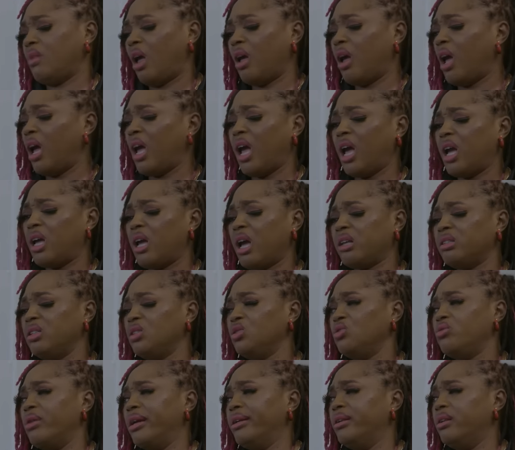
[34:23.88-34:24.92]
I
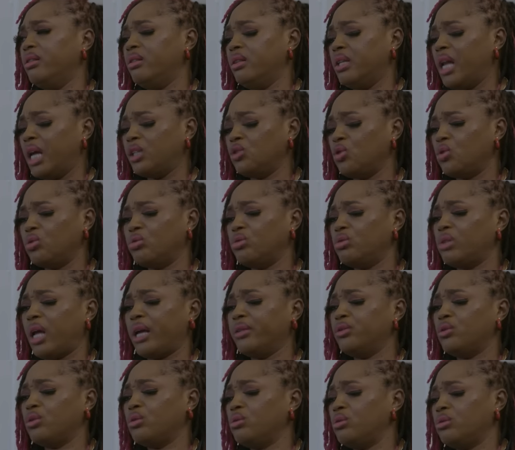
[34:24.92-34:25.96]
didn't do anything. I
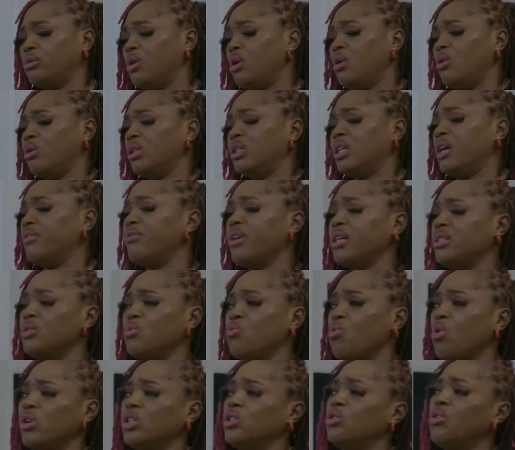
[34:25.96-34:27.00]
just gave her the
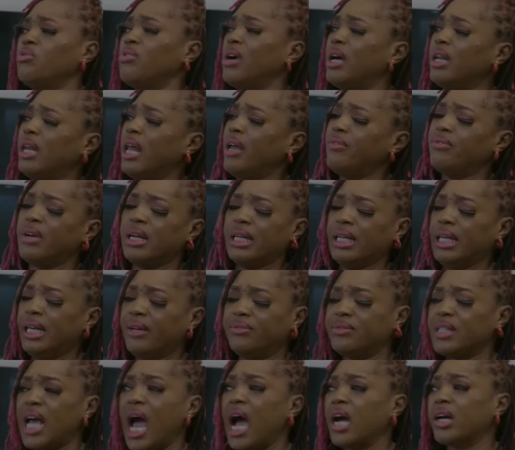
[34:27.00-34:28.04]
warning of her life and
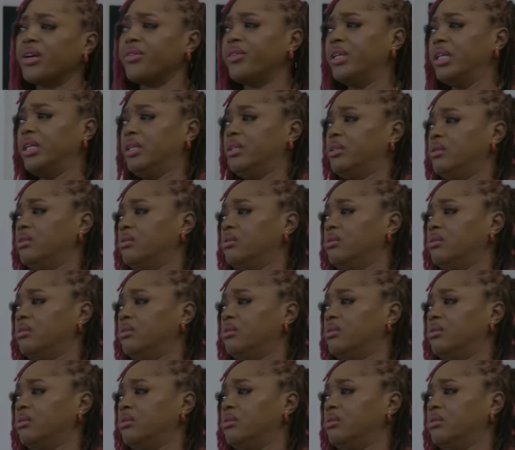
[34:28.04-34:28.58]
left angrily.